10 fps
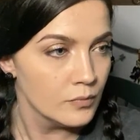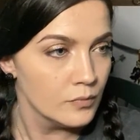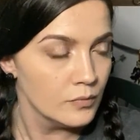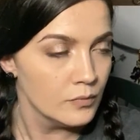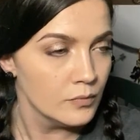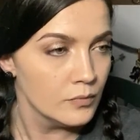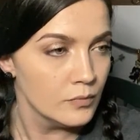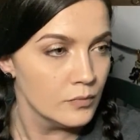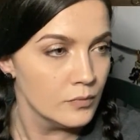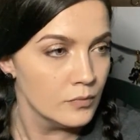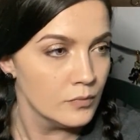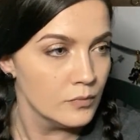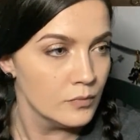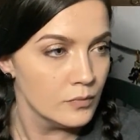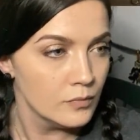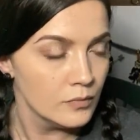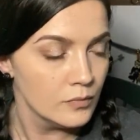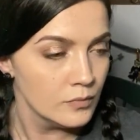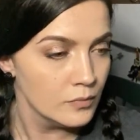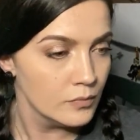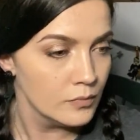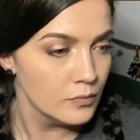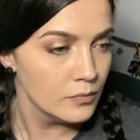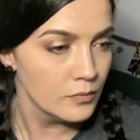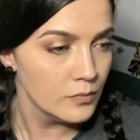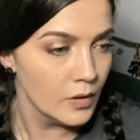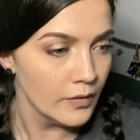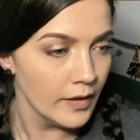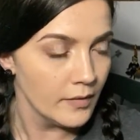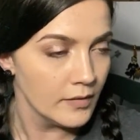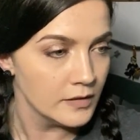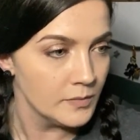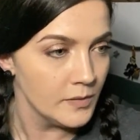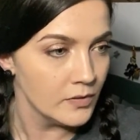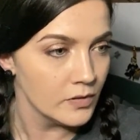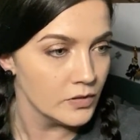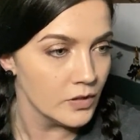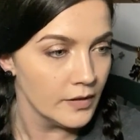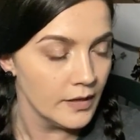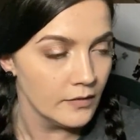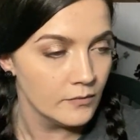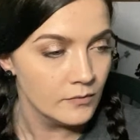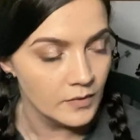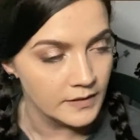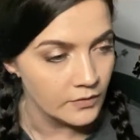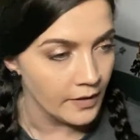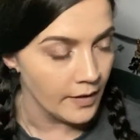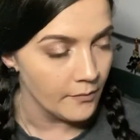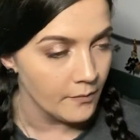I mean, you're moving, but the chat's not moving. Okay, because people aren't talking, but it's okay.